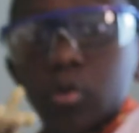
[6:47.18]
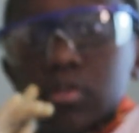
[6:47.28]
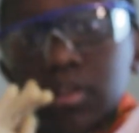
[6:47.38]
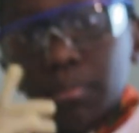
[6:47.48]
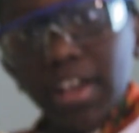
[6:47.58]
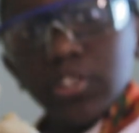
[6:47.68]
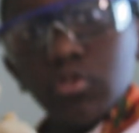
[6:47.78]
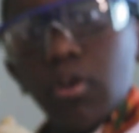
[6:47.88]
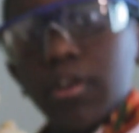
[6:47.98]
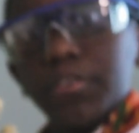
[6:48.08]
Oh, make
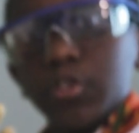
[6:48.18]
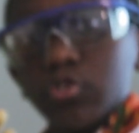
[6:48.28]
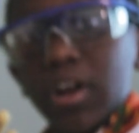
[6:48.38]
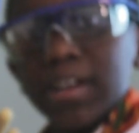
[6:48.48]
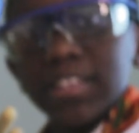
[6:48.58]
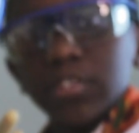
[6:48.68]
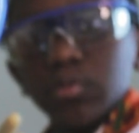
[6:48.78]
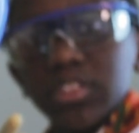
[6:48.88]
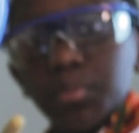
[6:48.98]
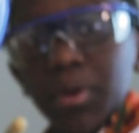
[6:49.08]
sure to try this
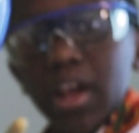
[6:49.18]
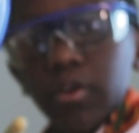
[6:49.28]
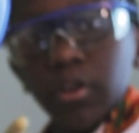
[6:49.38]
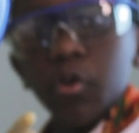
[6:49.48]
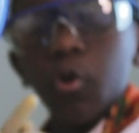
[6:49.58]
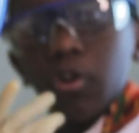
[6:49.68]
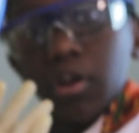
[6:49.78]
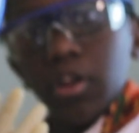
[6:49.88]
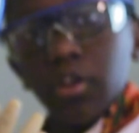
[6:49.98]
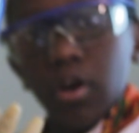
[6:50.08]
with a parent or
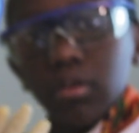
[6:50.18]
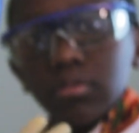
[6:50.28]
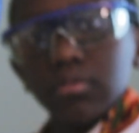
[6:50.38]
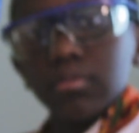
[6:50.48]
an adult.